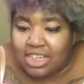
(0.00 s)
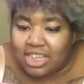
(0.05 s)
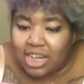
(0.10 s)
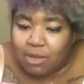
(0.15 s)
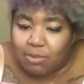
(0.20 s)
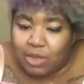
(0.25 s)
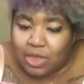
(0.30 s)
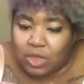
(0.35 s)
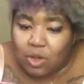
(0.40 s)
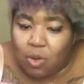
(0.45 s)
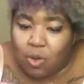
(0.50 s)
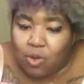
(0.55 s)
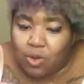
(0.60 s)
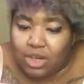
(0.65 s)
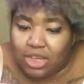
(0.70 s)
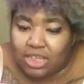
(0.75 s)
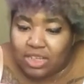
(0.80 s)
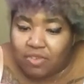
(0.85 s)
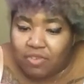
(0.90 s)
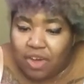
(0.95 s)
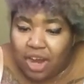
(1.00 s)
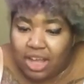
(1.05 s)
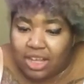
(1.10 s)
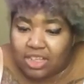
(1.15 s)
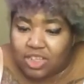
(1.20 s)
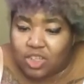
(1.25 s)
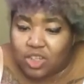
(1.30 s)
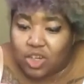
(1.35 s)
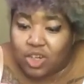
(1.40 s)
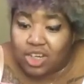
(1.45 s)
Jamie's oldest
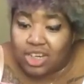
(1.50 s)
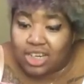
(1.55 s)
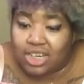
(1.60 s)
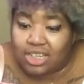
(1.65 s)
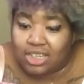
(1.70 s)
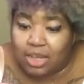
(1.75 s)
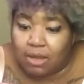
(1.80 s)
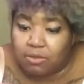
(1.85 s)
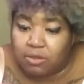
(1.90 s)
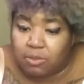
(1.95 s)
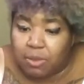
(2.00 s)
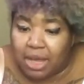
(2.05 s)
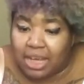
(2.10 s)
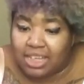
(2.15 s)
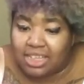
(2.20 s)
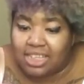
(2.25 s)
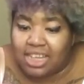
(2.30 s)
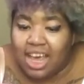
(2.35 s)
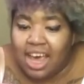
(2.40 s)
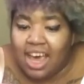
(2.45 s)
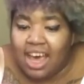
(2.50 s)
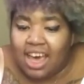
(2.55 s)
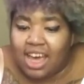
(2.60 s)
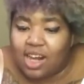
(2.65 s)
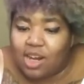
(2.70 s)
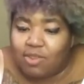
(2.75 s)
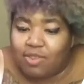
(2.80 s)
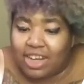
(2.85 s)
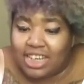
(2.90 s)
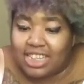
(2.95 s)
friends turn into suspects.
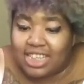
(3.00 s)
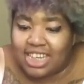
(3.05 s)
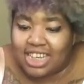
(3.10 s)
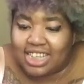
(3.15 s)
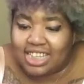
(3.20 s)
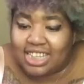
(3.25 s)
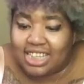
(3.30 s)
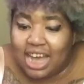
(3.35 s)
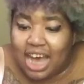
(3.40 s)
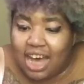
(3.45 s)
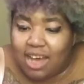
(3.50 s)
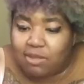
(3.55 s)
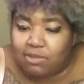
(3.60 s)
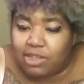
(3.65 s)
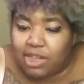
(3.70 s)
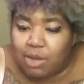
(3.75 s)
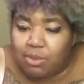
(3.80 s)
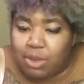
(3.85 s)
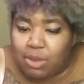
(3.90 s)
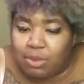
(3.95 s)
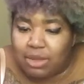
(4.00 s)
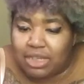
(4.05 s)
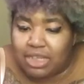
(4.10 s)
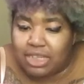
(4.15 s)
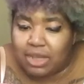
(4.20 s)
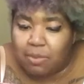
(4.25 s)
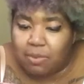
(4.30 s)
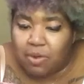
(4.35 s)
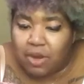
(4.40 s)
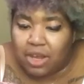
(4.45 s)
In a race against time, Jamie
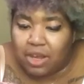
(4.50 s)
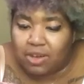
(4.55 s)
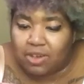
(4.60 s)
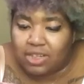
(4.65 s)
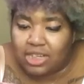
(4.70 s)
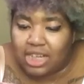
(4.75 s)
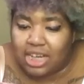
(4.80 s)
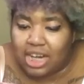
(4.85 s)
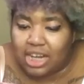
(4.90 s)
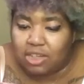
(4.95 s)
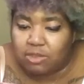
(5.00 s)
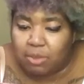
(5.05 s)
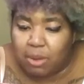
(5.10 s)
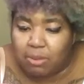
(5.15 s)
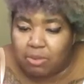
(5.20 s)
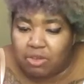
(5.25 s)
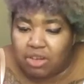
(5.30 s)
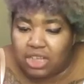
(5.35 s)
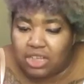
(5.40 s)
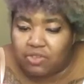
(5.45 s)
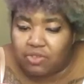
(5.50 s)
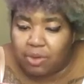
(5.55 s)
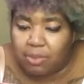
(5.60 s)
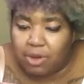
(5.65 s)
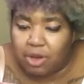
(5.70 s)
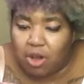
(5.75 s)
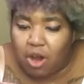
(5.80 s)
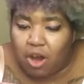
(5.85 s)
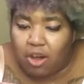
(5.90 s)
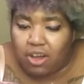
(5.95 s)
must separate her teenage memories
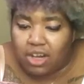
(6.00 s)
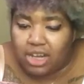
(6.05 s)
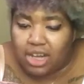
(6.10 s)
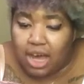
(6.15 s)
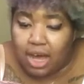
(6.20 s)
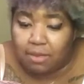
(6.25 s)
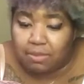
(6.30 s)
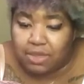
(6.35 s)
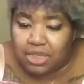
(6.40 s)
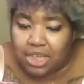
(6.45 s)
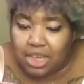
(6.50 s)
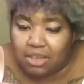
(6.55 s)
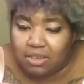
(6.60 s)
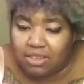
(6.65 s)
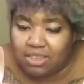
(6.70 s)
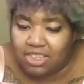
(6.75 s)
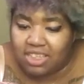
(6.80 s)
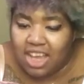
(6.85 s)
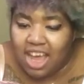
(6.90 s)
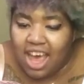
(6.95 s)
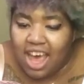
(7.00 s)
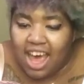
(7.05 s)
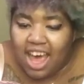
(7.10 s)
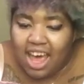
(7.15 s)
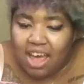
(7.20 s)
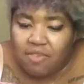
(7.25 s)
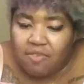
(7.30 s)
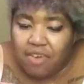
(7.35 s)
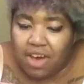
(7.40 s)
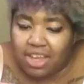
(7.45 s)
from her hardened cop skills
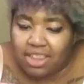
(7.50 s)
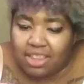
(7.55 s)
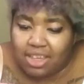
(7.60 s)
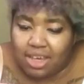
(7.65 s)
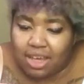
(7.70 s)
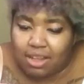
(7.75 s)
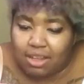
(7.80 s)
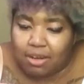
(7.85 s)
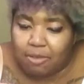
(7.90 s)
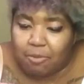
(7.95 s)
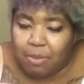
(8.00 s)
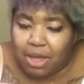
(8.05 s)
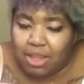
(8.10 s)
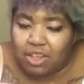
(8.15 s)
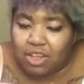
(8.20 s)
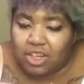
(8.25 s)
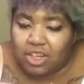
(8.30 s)
and find the killer by